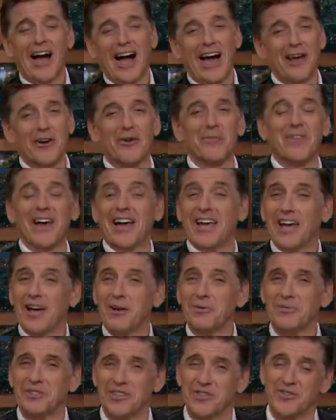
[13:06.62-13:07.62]
I hope that
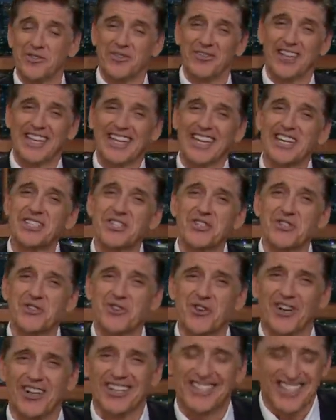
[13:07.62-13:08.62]
helps in your vacation
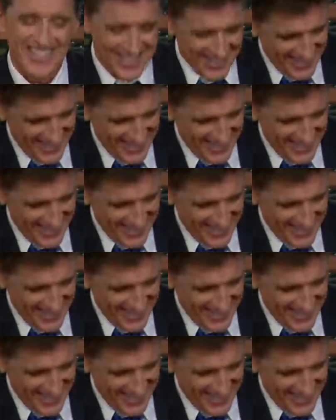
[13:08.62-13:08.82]
choice.